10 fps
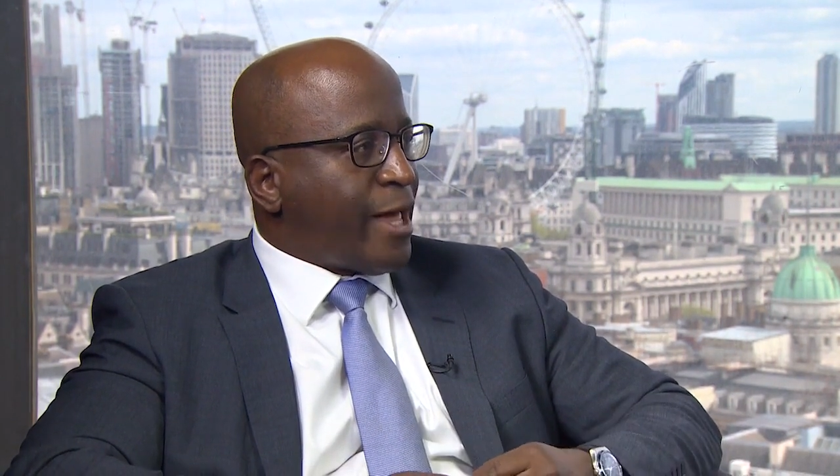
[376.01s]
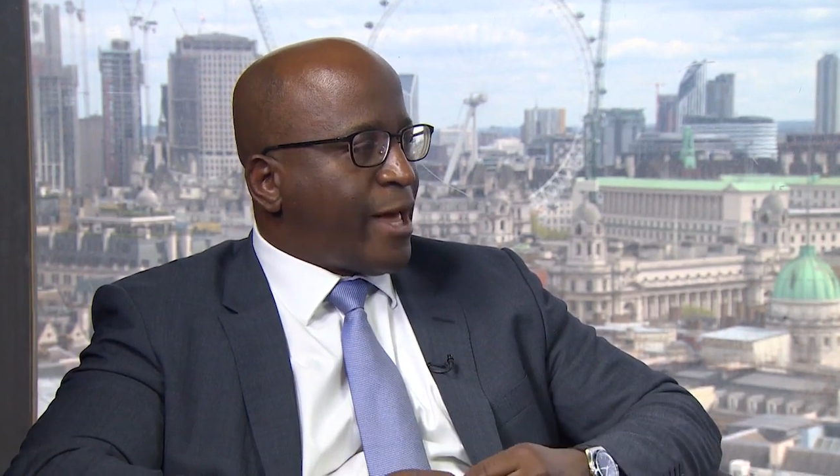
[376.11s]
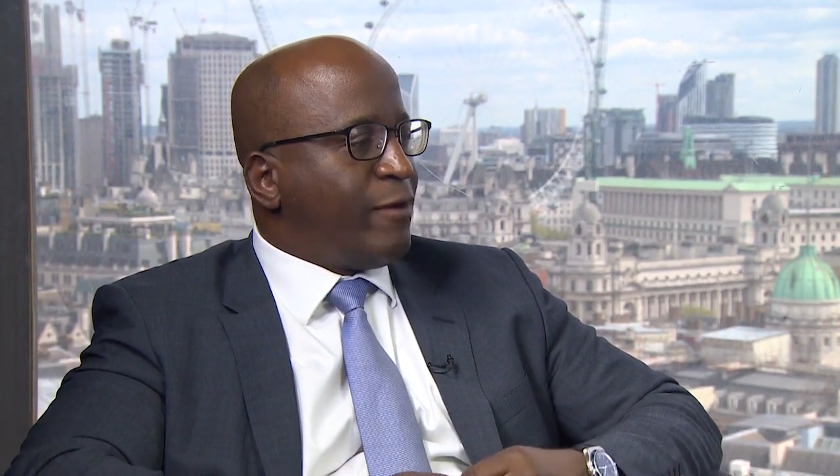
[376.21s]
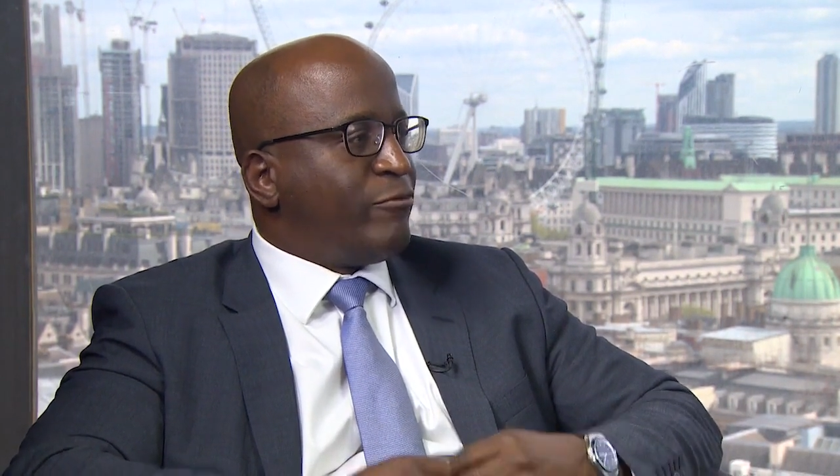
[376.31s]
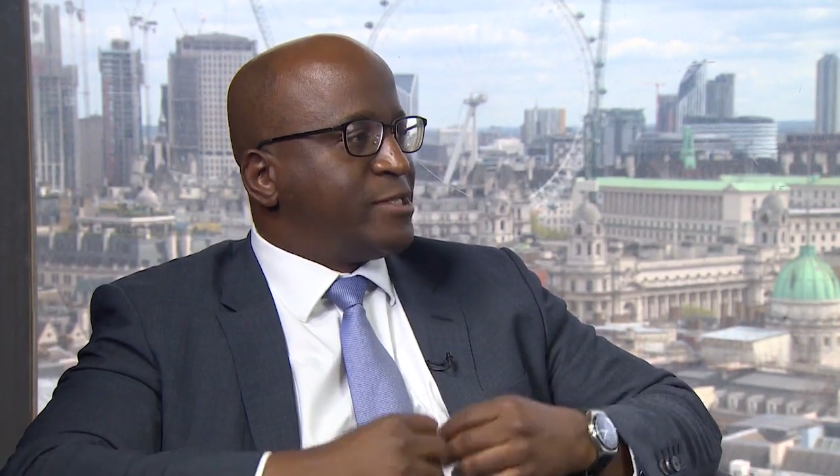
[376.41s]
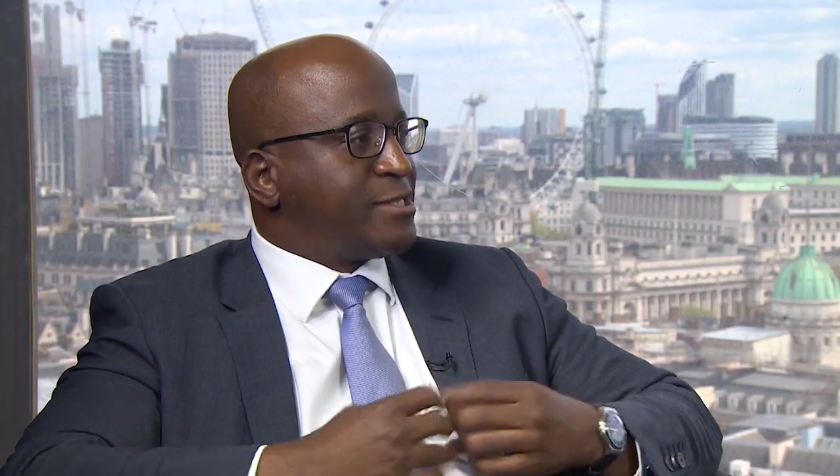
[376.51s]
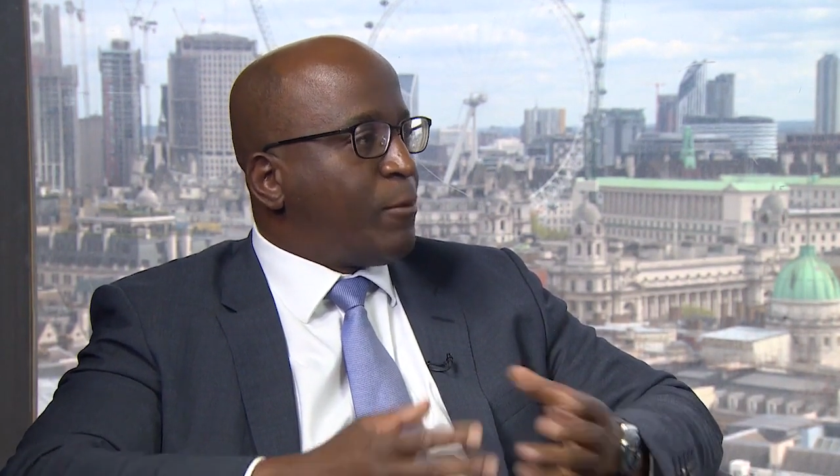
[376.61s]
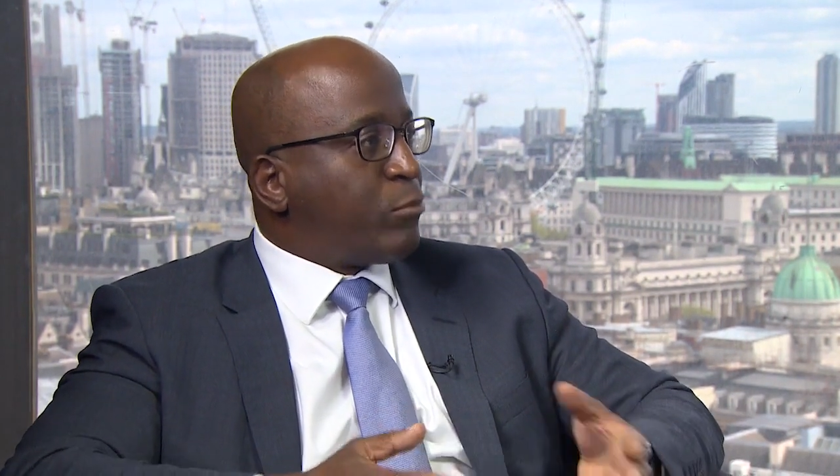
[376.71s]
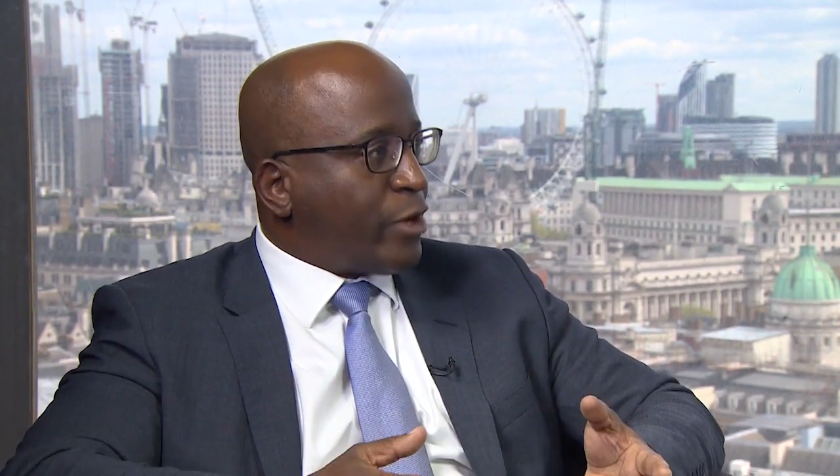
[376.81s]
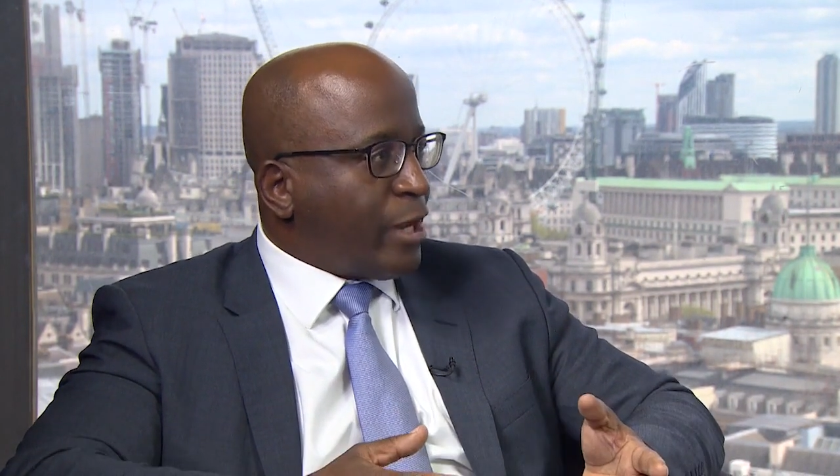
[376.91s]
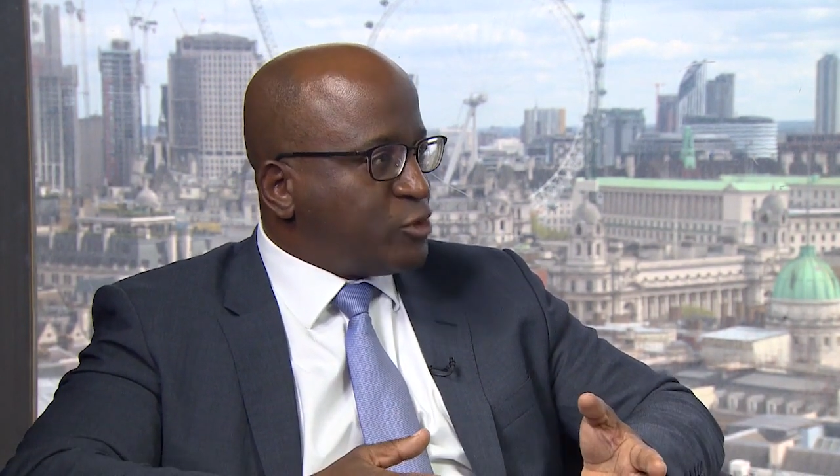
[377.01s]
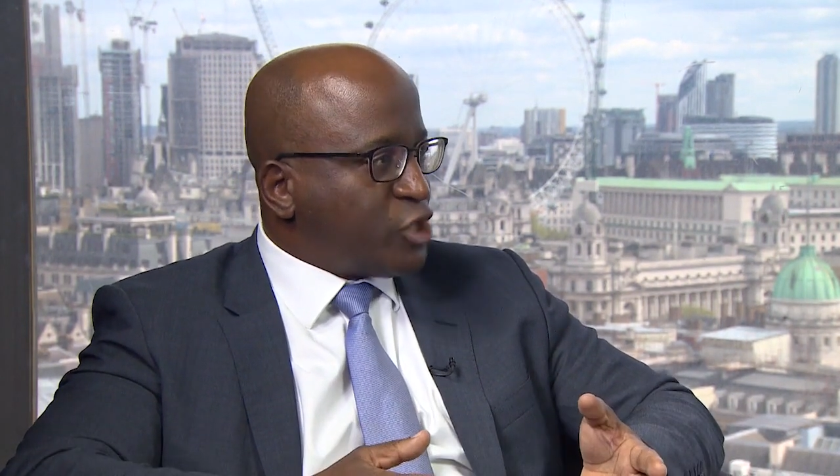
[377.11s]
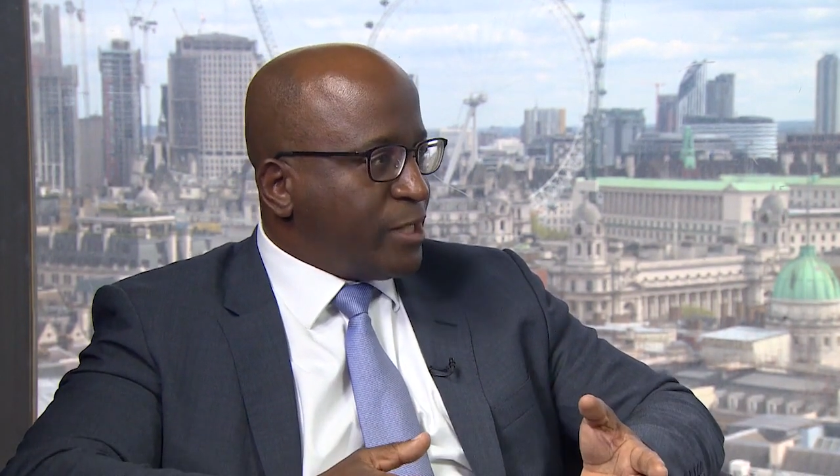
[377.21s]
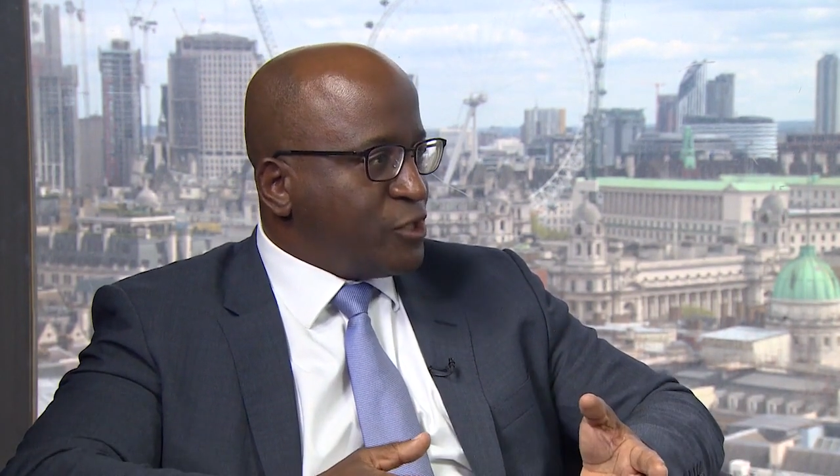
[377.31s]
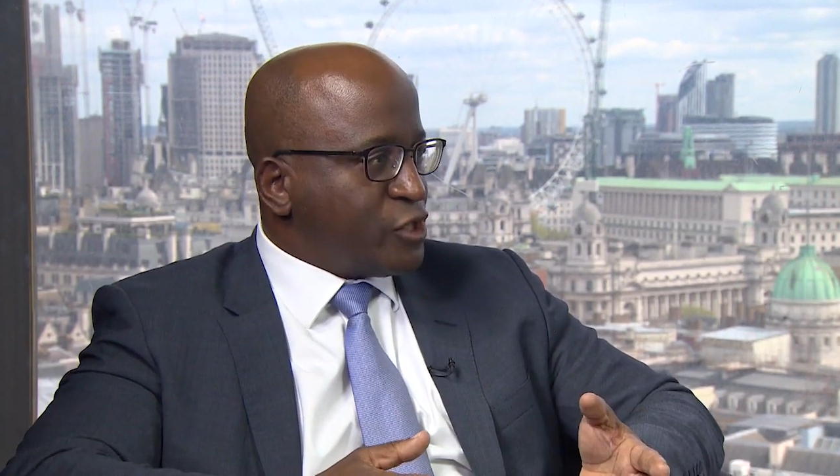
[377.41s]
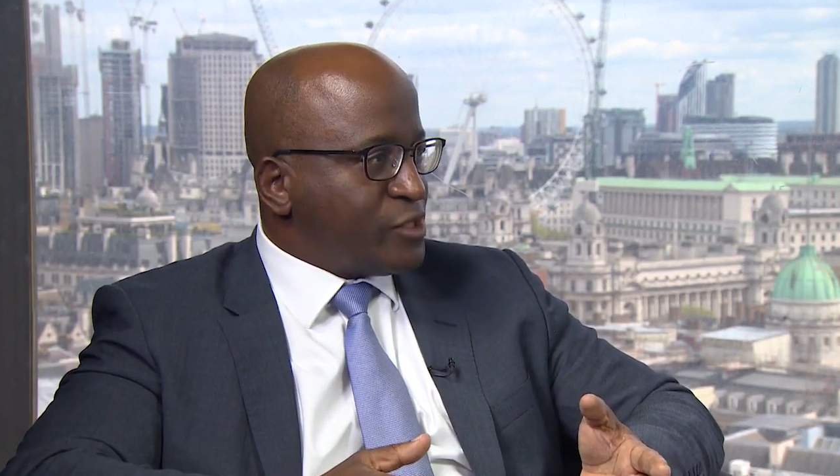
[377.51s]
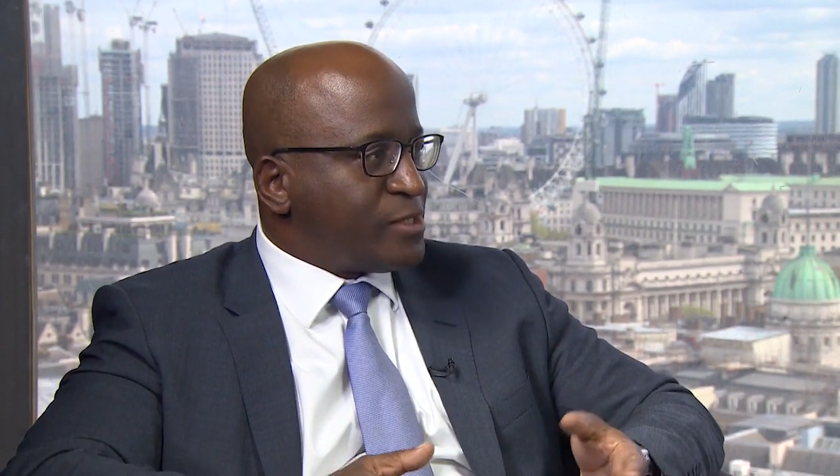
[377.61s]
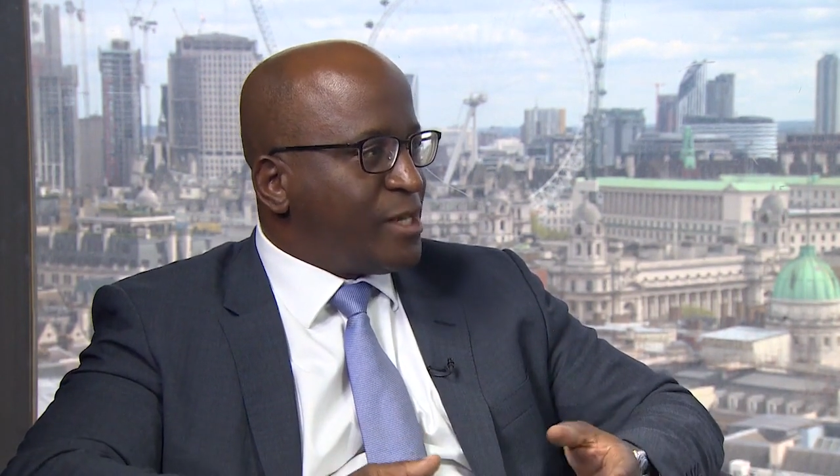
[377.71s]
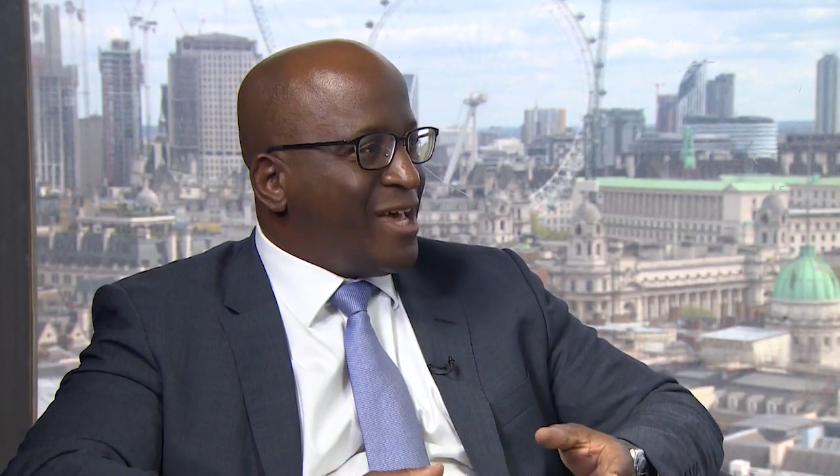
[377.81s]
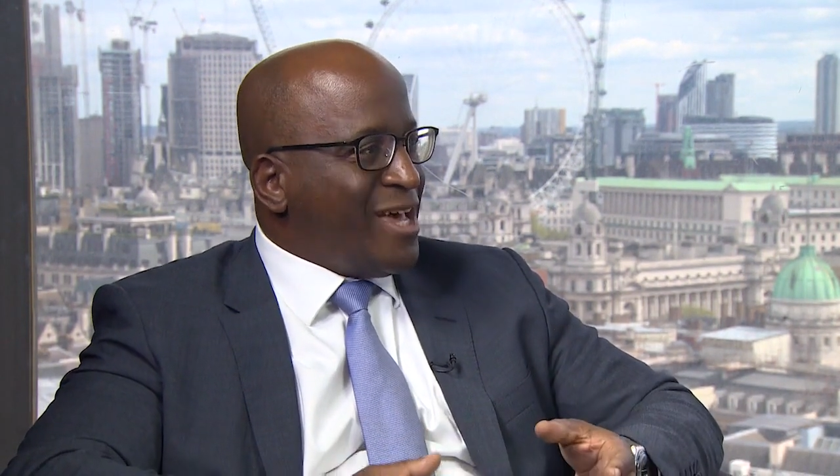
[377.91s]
have the subprime challenges.